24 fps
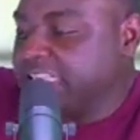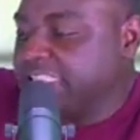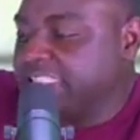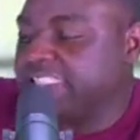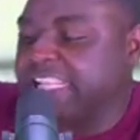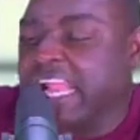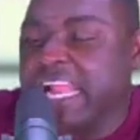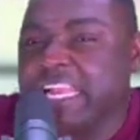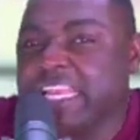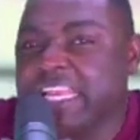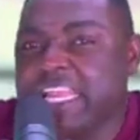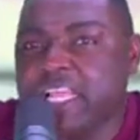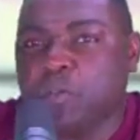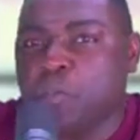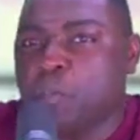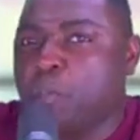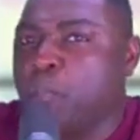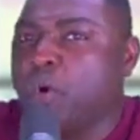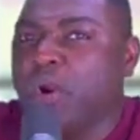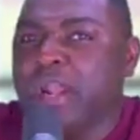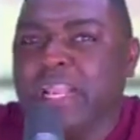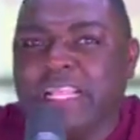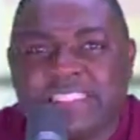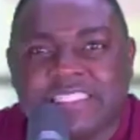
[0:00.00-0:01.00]
We need to let
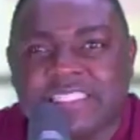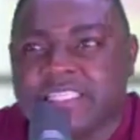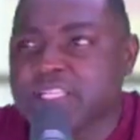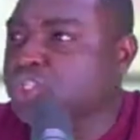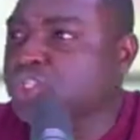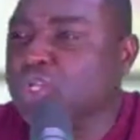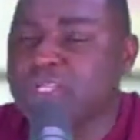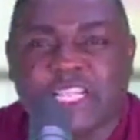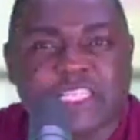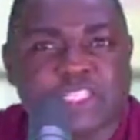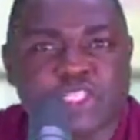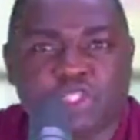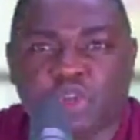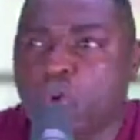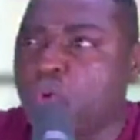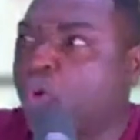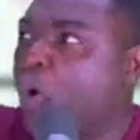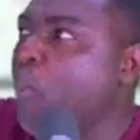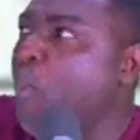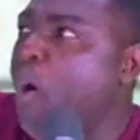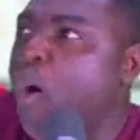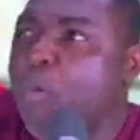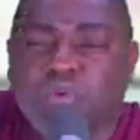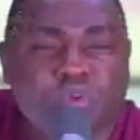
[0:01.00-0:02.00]
people understand. We need to